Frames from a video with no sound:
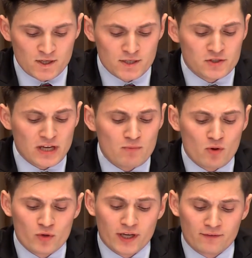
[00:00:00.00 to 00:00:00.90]
Each time
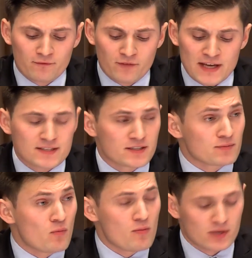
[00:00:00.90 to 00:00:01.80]
when we face
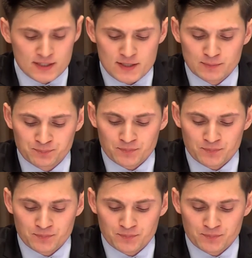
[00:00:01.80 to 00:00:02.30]
these moments,